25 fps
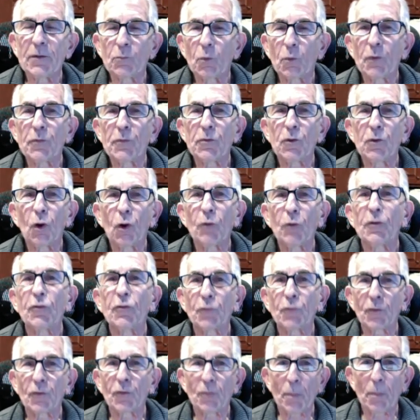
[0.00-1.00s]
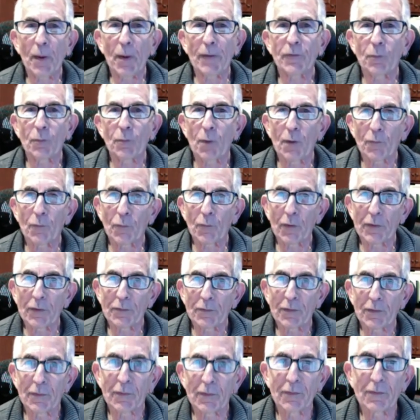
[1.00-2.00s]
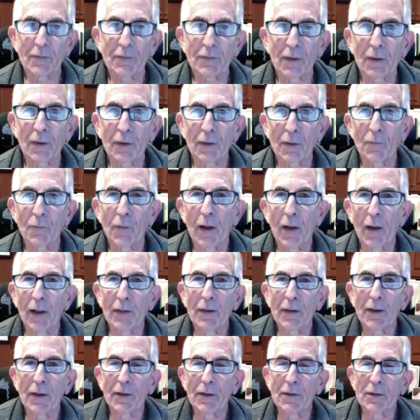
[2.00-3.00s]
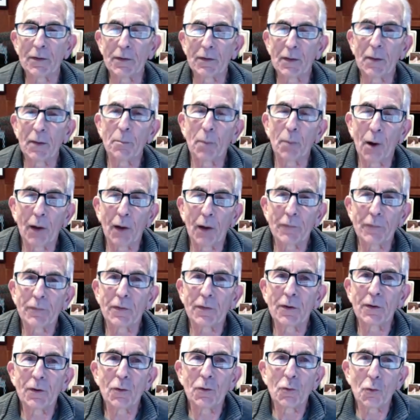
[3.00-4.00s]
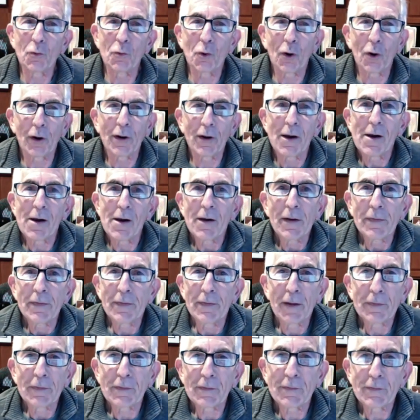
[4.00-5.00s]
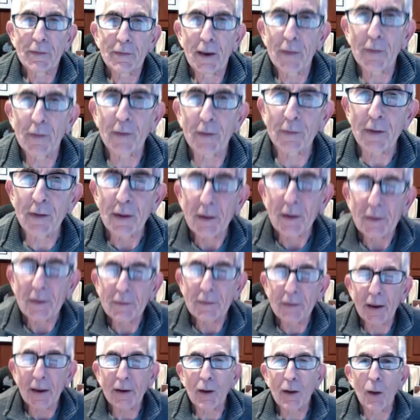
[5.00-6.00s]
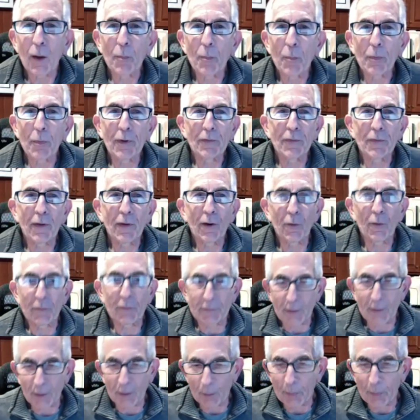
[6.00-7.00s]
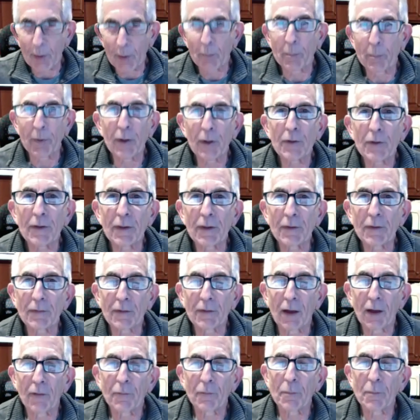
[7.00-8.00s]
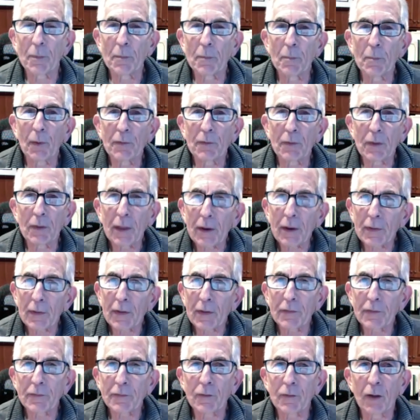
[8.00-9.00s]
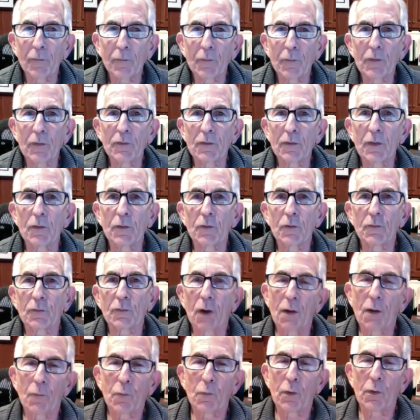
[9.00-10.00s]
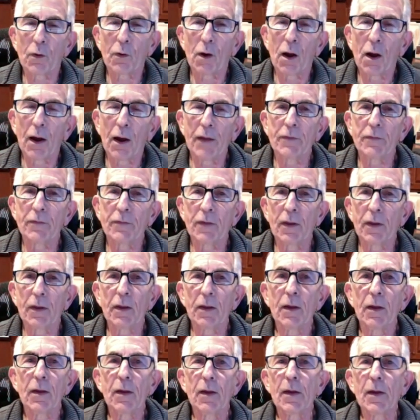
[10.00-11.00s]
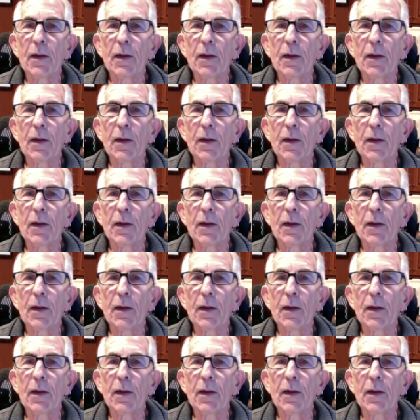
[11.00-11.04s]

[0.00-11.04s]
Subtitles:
With no disrespect to my friends on the Silicon Valley and in Boston and New York, not to say that tech companies there is not about building stuff, but a lot of that stuff is either software or IT.